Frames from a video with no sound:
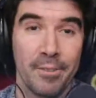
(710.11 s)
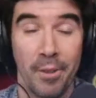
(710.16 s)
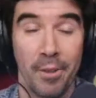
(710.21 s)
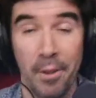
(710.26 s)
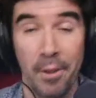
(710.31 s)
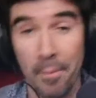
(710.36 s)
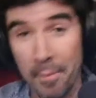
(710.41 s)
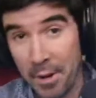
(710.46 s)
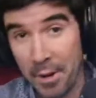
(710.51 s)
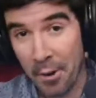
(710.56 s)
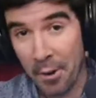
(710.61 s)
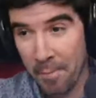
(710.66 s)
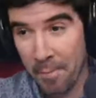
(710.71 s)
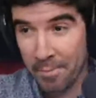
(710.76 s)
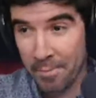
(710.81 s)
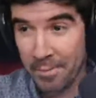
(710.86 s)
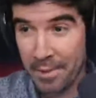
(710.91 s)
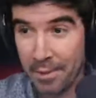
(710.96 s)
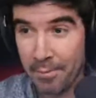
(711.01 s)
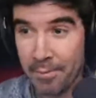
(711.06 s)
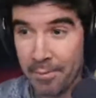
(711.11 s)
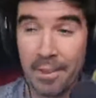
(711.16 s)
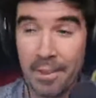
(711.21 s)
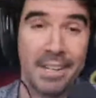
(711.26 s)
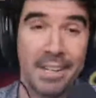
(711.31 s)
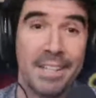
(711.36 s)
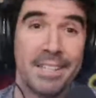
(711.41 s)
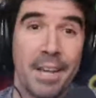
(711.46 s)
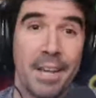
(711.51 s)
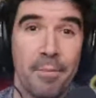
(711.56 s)
So let me know if that
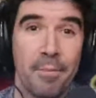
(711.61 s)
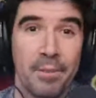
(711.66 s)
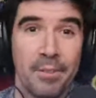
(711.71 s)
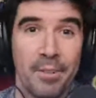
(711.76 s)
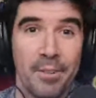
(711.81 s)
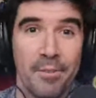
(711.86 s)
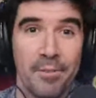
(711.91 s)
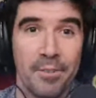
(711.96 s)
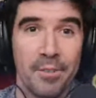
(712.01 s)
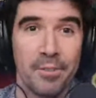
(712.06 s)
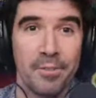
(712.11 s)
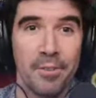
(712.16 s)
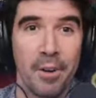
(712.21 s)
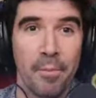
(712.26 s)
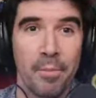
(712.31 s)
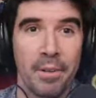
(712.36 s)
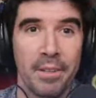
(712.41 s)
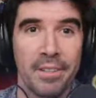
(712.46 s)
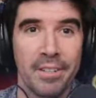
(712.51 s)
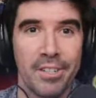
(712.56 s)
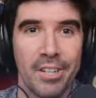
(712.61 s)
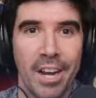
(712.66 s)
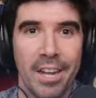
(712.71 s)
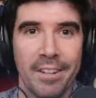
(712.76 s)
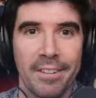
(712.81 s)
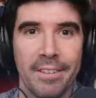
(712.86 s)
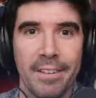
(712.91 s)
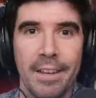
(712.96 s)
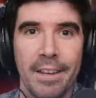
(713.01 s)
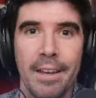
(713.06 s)
has happened to you. Just drop it in the chat.